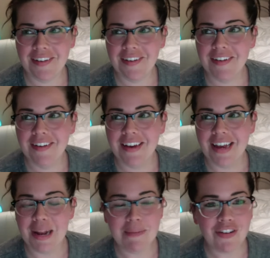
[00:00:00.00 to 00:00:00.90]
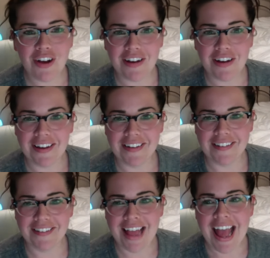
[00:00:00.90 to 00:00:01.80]
And I'm done talking.
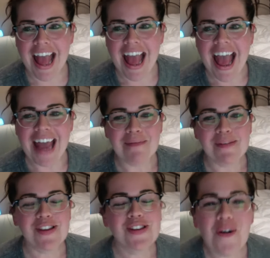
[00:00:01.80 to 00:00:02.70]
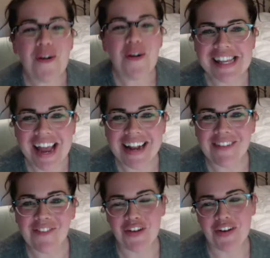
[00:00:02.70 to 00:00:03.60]
And I'm so
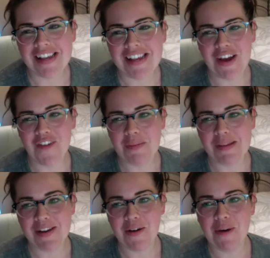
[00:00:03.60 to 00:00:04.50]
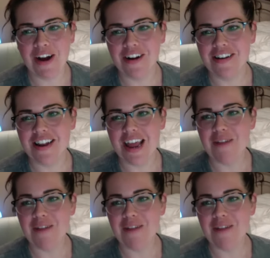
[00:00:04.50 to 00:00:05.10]
excited for you guys to hear from Sara Walker tonight.